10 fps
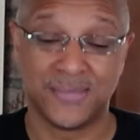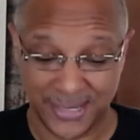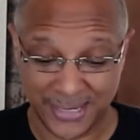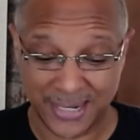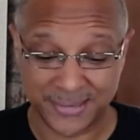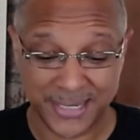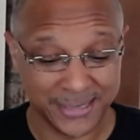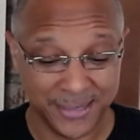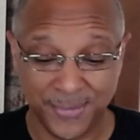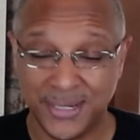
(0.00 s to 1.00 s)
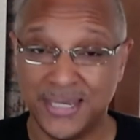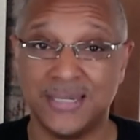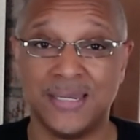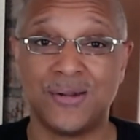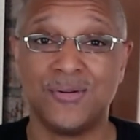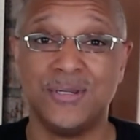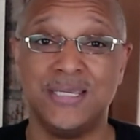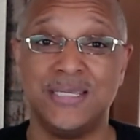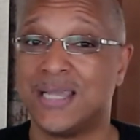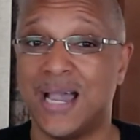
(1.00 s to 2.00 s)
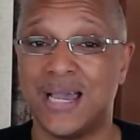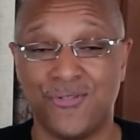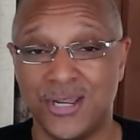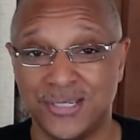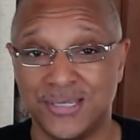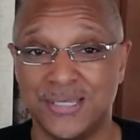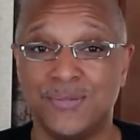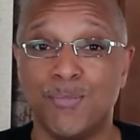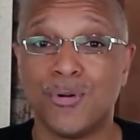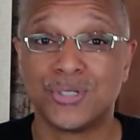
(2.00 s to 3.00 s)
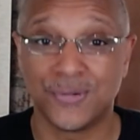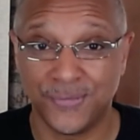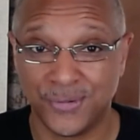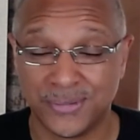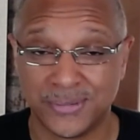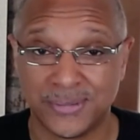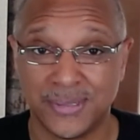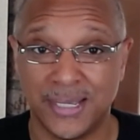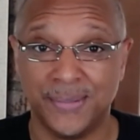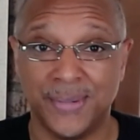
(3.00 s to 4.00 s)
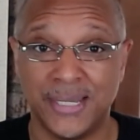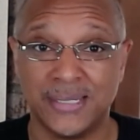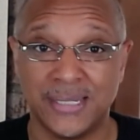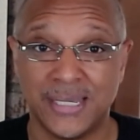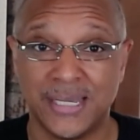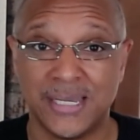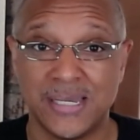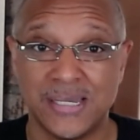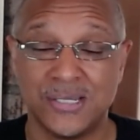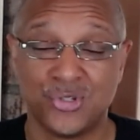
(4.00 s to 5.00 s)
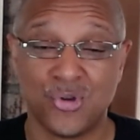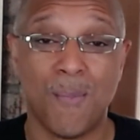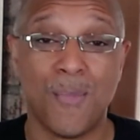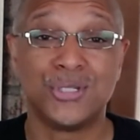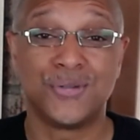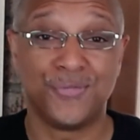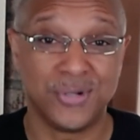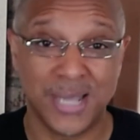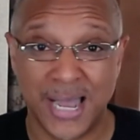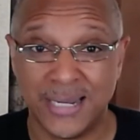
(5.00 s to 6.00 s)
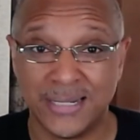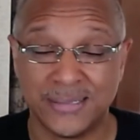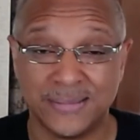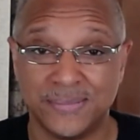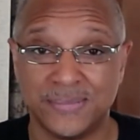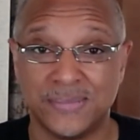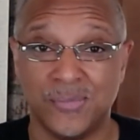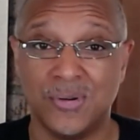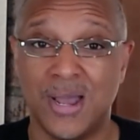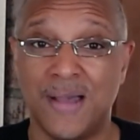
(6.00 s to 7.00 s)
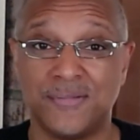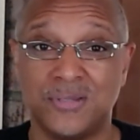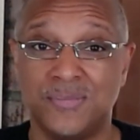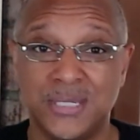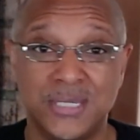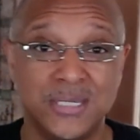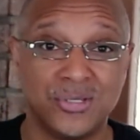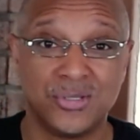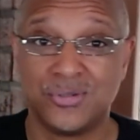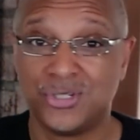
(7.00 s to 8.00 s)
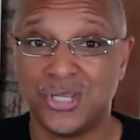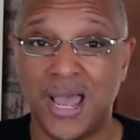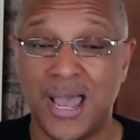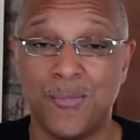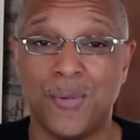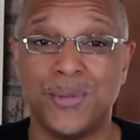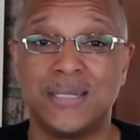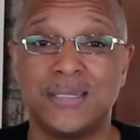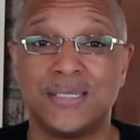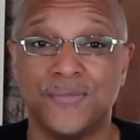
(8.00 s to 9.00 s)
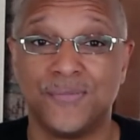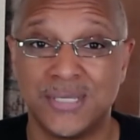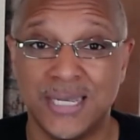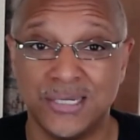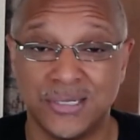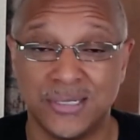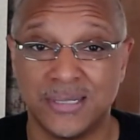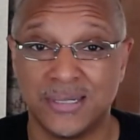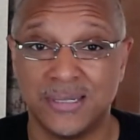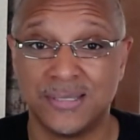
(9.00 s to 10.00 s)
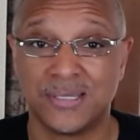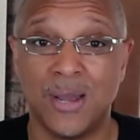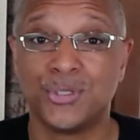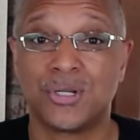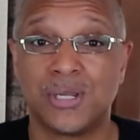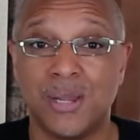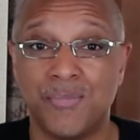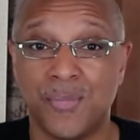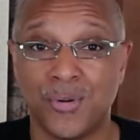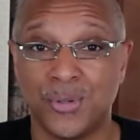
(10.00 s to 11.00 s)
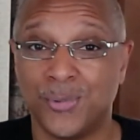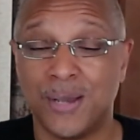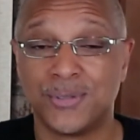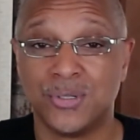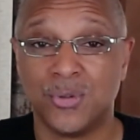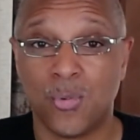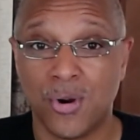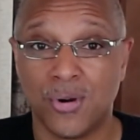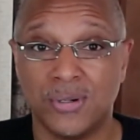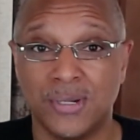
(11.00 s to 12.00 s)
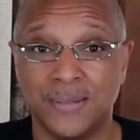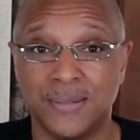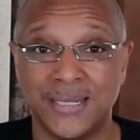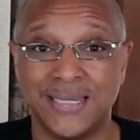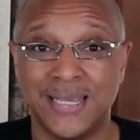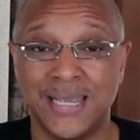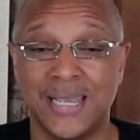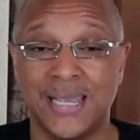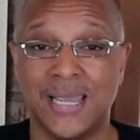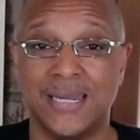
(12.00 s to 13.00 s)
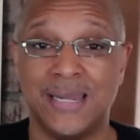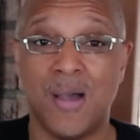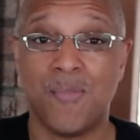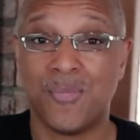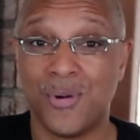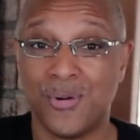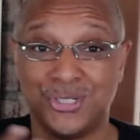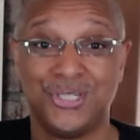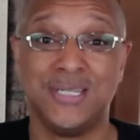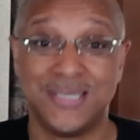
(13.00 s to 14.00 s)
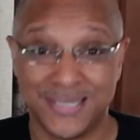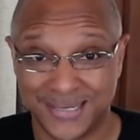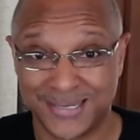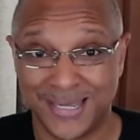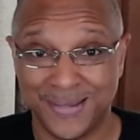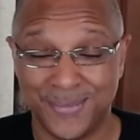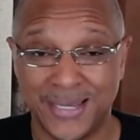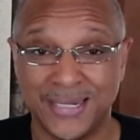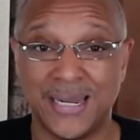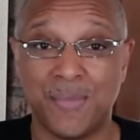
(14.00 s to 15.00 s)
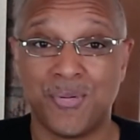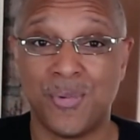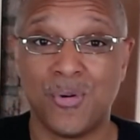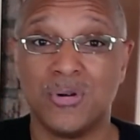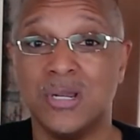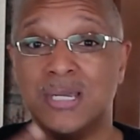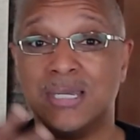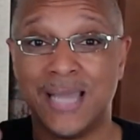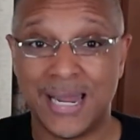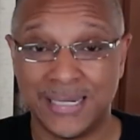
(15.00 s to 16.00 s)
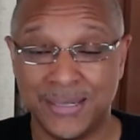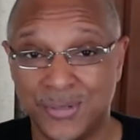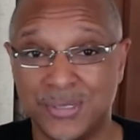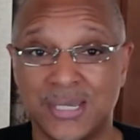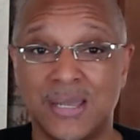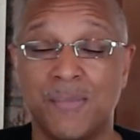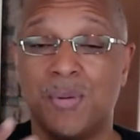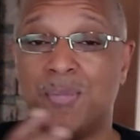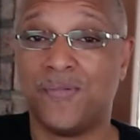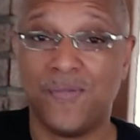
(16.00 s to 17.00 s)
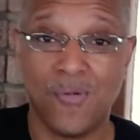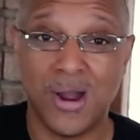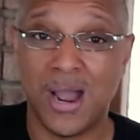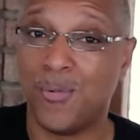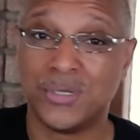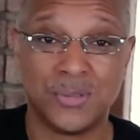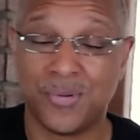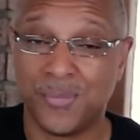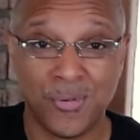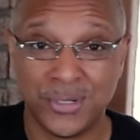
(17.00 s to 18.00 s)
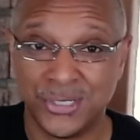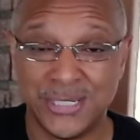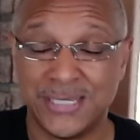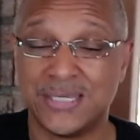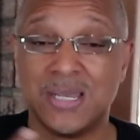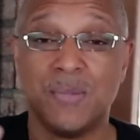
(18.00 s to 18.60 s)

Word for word: And I'll take liberty, not only is God gracious, he's merciful. Amen. To our merciful God. We don't have to be shy when we get this invitation. Listen, I was a club promoter when I was in the world. Amen and now promote Jesus. Amen. And I promote godly music. But before I wasn't promoting Jesus.